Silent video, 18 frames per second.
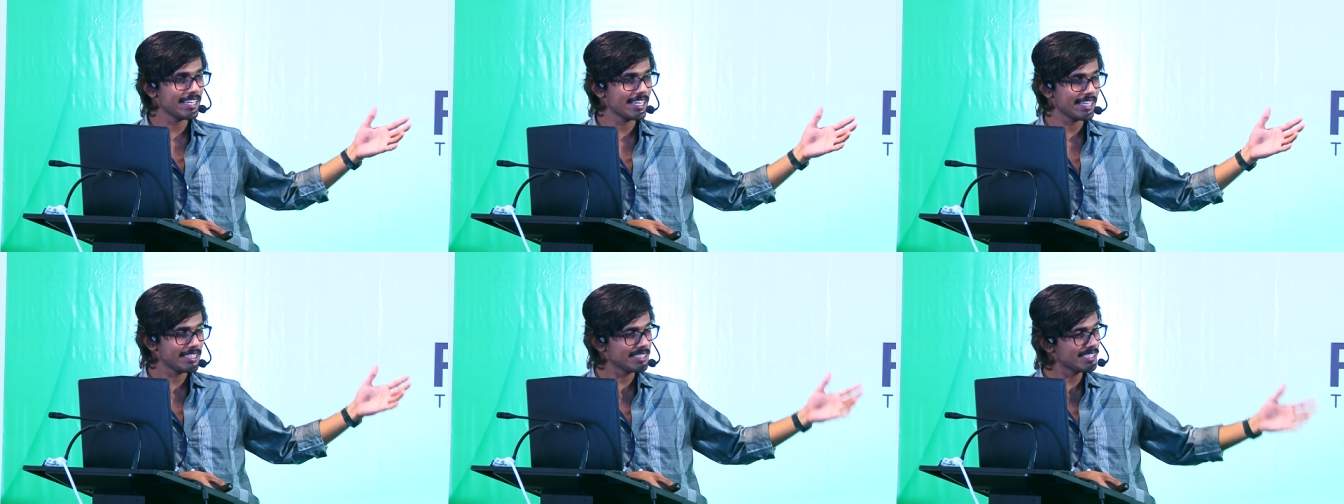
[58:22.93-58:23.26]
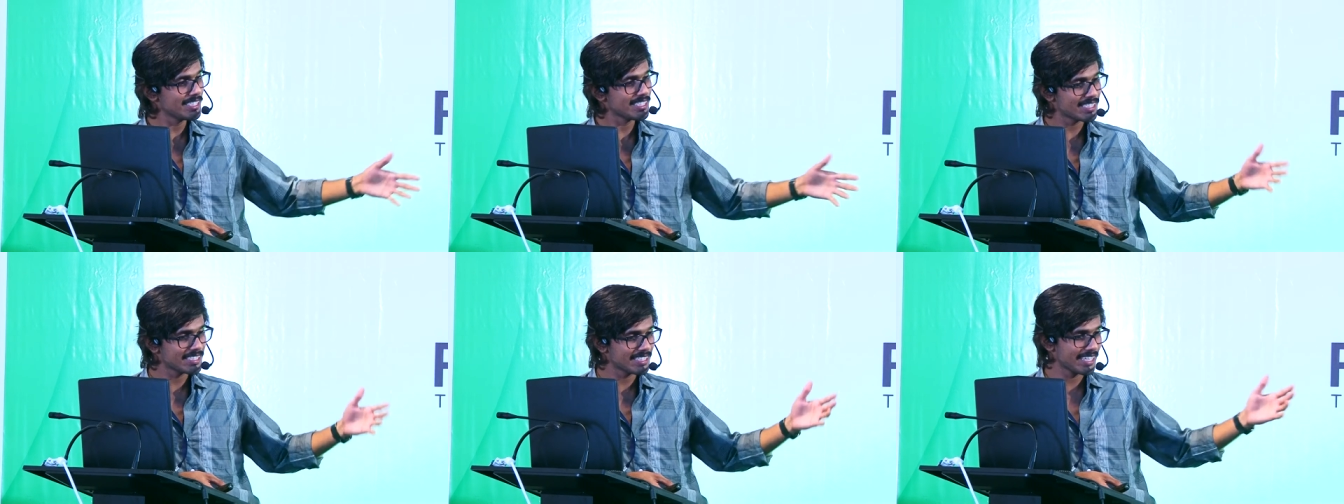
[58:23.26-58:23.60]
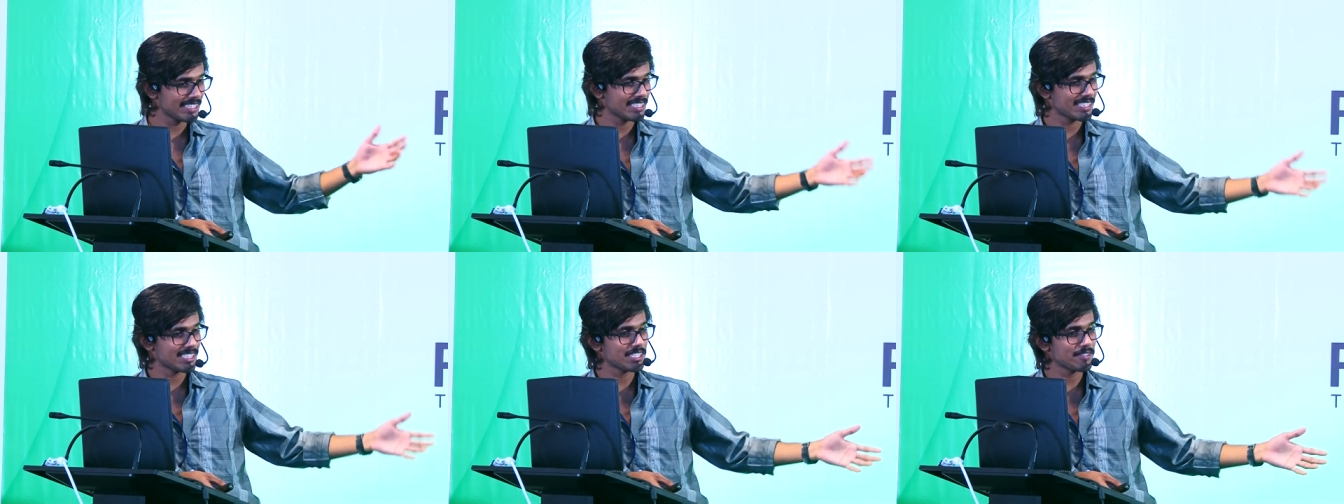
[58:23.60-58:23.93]
these
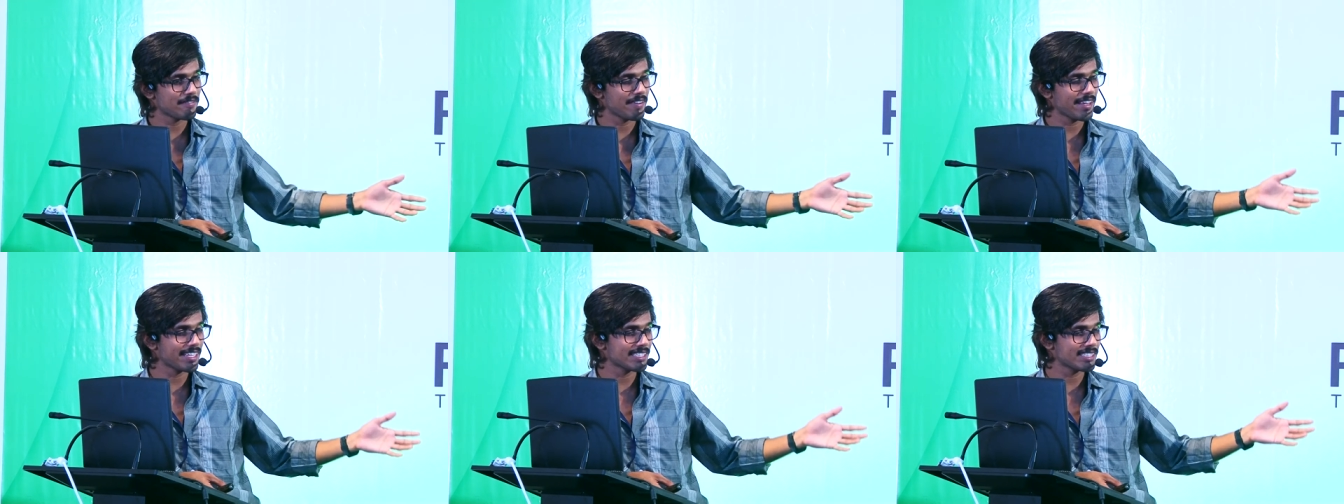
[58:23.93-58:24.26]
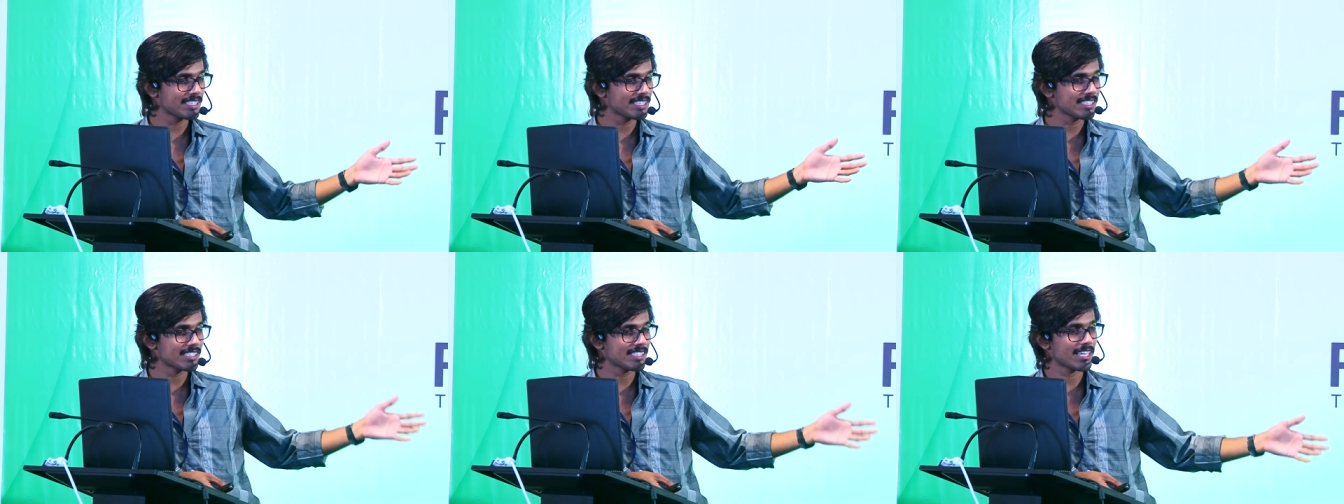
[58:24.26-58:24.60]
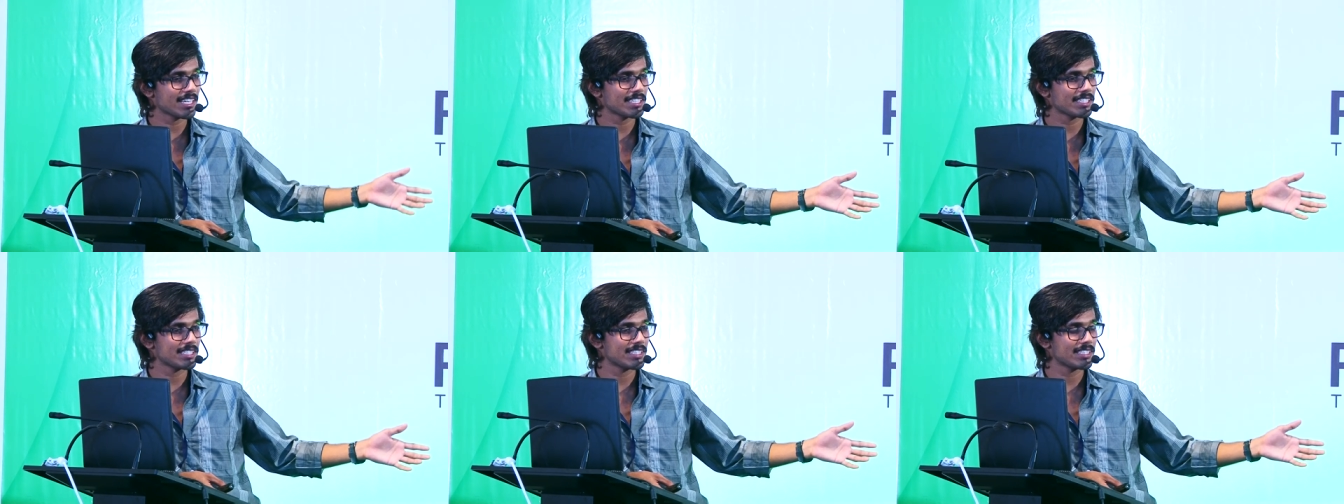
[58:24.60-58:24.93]
changes, these fake things
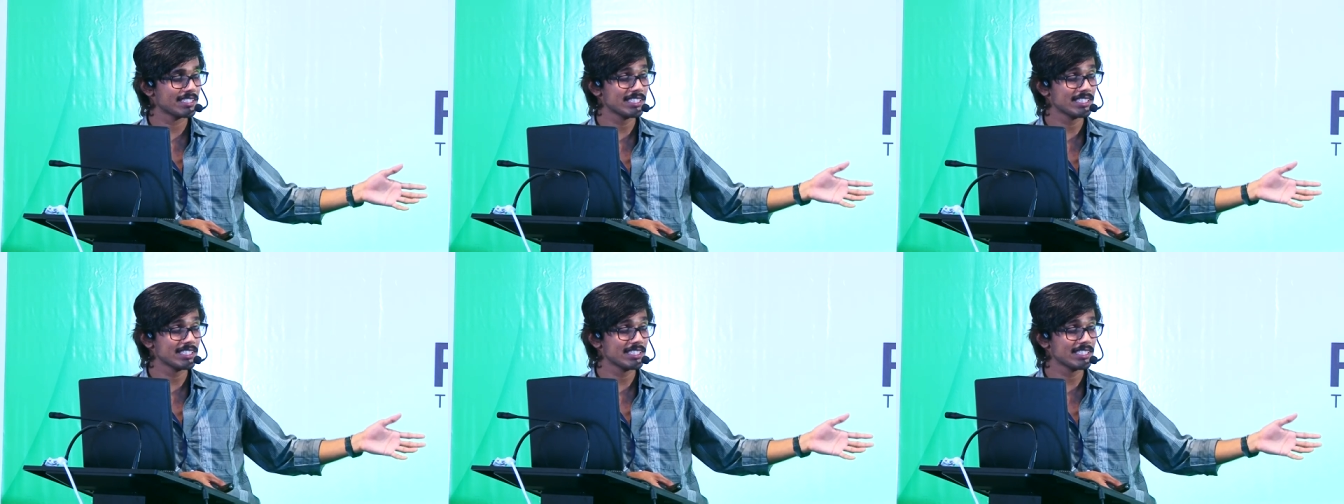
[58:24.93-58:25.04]
are